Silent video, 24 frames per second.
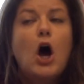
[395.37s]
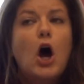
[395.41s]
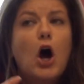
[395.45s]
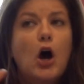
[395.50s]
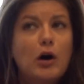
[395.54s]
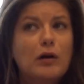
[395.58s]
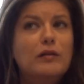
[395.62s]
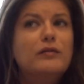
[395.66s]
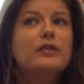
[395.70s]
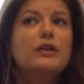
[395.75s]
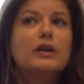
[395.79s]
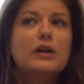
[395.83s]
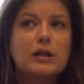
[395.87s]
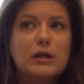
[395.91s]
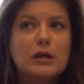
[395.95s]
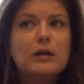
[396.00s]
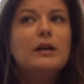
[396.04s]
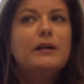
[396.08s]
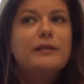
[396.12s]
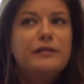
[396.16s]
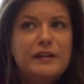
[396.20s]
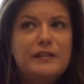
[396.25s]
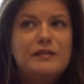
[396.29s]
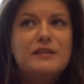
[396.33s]
over
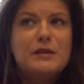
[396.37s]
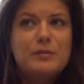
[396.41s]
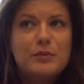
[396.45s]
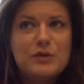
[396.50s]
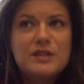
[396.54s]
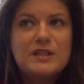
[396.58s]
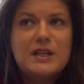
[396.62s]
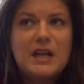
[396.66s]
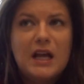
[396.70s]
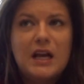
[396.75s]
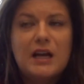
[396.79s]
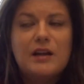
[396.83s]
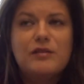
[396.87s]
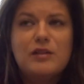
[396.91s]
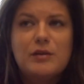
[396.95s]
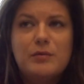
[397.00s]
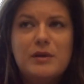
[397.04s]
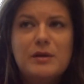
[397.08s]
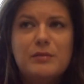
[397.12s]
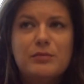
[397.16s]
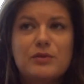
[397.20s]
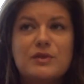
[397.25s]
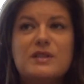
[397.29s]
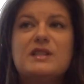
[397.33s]
50% of the
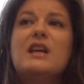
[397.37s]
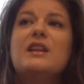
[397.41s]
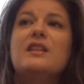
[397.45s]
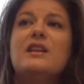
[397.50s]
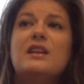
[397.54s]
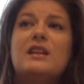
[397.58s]
people said